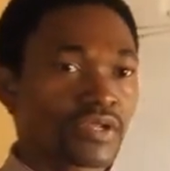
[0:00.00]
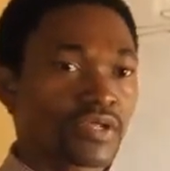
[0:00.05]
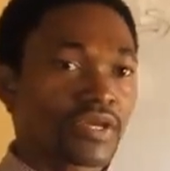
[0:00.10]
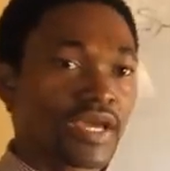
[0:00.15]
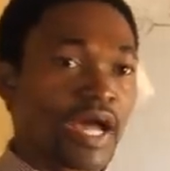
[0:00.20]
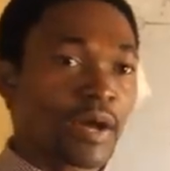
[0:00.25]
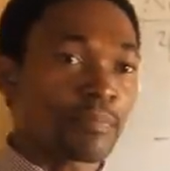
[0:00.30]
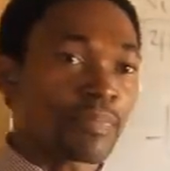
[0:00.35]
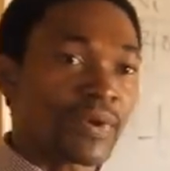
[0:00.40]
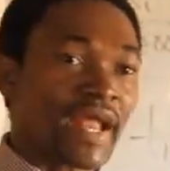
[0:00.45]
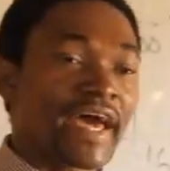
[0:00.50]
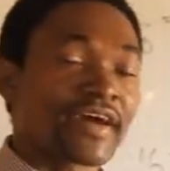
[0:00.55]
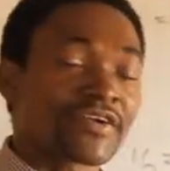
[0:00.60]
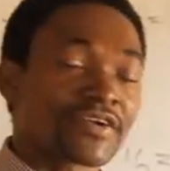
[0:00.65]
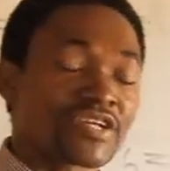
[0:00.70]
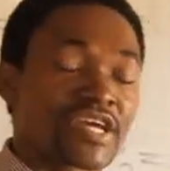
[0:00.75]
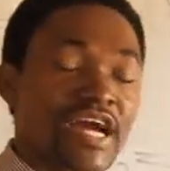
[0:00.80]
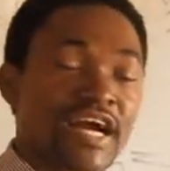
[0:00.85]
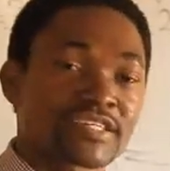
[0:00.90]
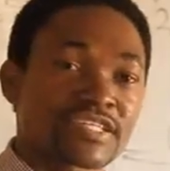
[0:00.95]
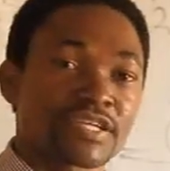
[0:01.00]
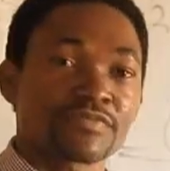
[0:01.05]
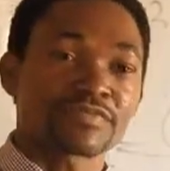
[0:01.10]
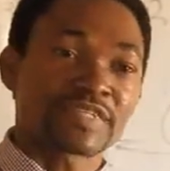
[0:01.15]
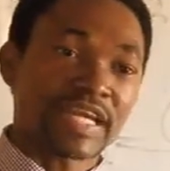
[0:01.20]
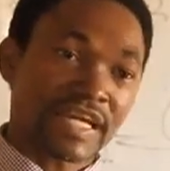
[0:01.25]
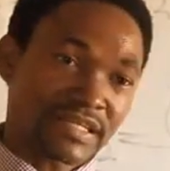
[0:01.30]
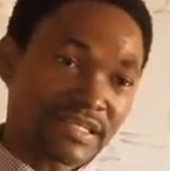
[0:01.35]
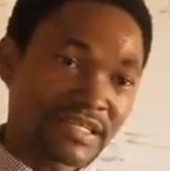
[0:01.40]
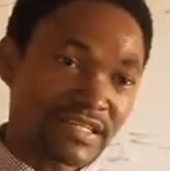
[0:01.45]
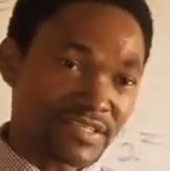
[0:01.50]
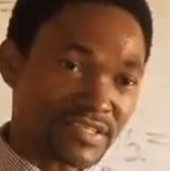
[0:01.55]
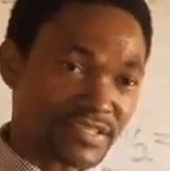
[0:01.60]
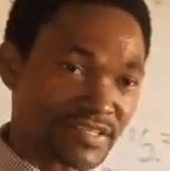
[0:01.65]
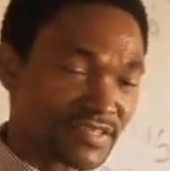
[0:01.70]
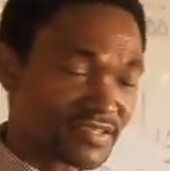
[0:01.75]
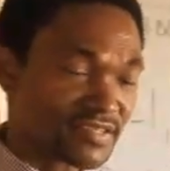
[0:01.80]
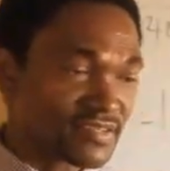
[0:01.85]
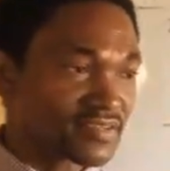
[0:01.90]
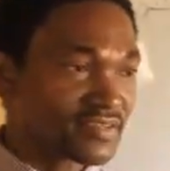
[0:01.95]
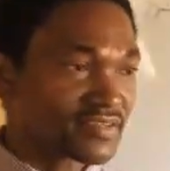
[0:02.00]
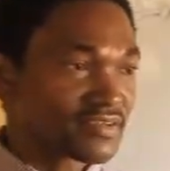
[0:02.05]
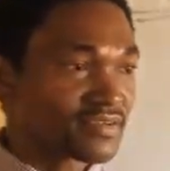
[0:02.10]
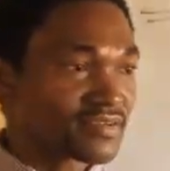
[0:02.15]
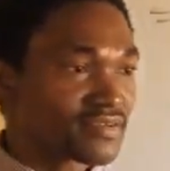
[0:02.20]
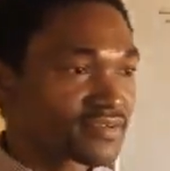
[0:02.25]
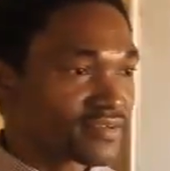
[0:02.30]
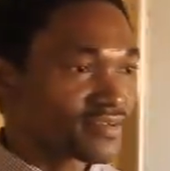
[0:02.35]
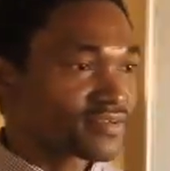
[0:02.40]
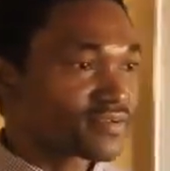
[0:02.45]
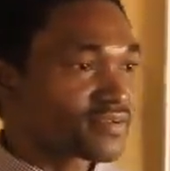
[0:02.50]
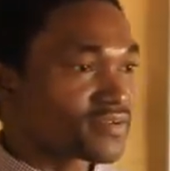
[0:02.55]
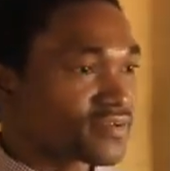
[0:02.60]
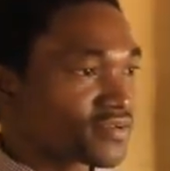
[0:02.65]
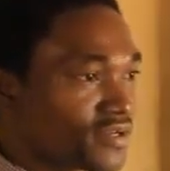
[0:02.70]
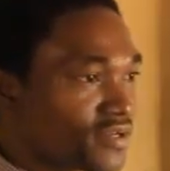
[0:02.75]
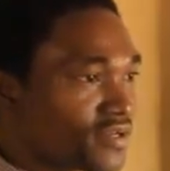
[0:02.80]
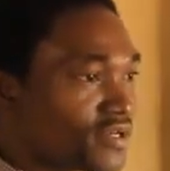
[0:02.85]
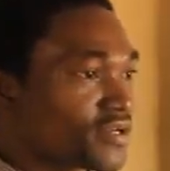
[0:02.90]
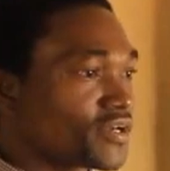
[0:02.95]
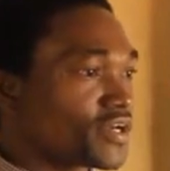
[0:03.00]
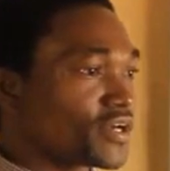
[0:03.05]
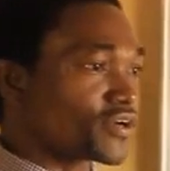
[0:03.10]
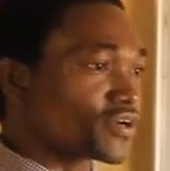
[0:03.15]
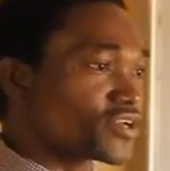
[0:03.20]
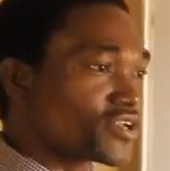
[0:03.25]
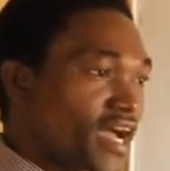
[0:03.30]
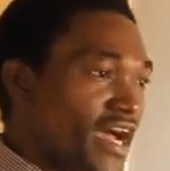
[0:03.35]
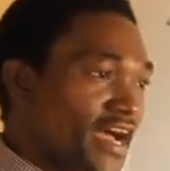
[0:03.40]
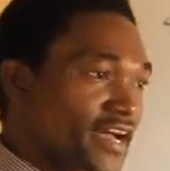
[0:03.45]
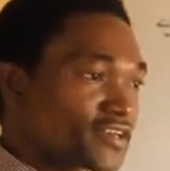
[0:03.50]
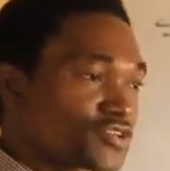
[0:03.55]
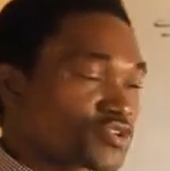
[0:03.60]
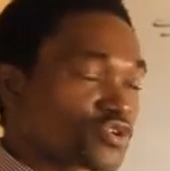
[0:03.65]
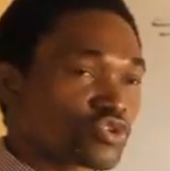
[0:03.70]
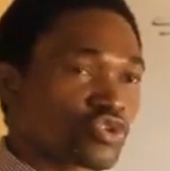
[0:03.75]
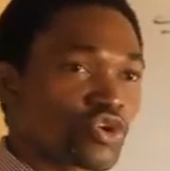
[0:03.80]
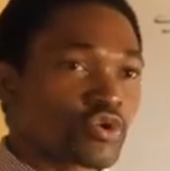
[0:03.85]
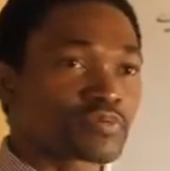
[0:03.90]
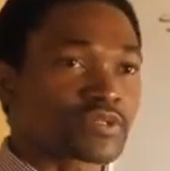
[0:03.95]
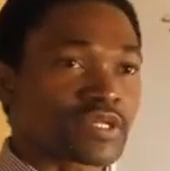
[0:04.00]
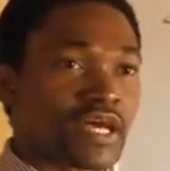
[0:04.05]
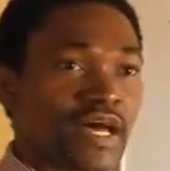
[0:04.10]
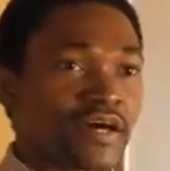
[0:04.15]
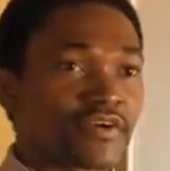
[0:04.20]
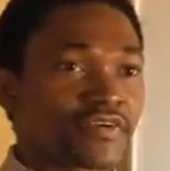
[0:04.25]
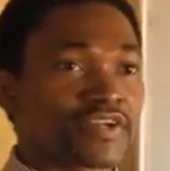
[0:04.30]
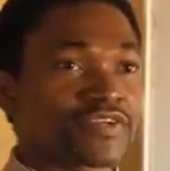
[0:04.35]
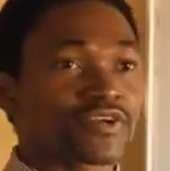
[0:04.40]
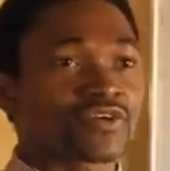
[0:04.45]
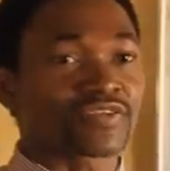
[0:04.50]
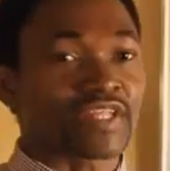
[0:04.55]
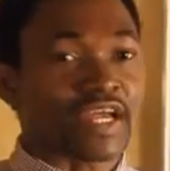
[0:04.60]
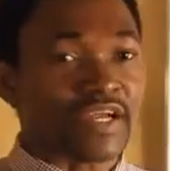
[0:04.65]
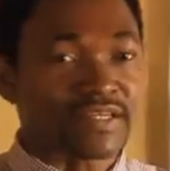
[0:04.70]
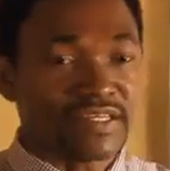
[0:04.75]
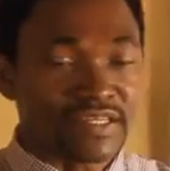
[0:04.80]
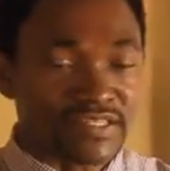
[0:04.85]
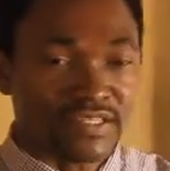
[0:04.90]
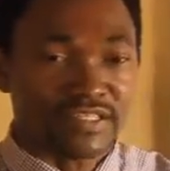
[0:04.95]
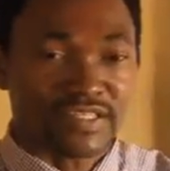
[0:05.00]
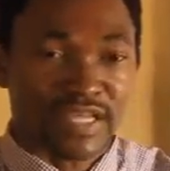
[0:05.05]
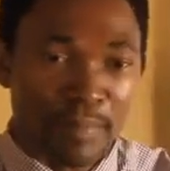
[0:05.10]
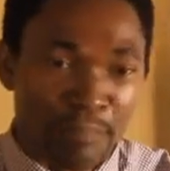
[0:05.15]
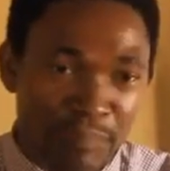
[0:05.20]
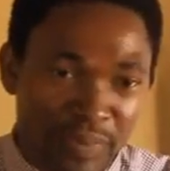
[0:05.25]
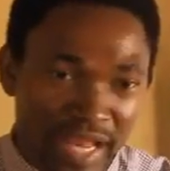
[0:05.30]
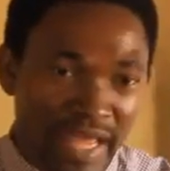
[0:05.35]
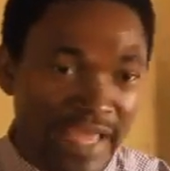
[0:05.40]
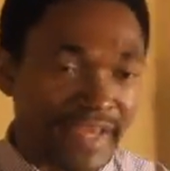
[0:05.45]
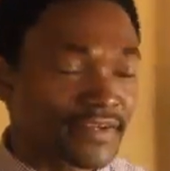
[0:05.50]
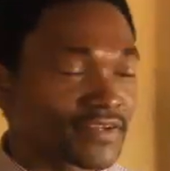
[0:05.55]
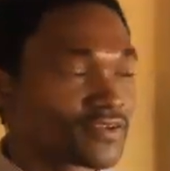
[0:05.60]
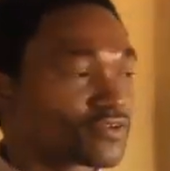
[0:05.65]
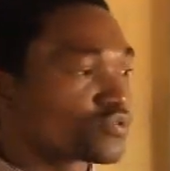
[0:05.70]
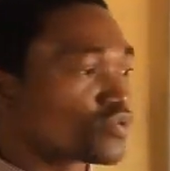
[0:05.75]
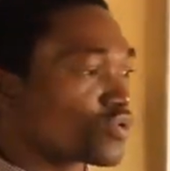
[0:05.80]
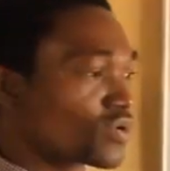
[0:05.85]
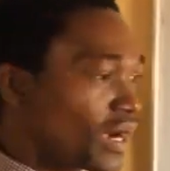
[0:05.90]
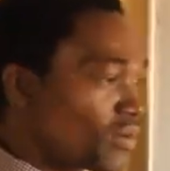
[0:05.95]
Apply radioactive techniques. Radioisotopes and radio techniques is applied to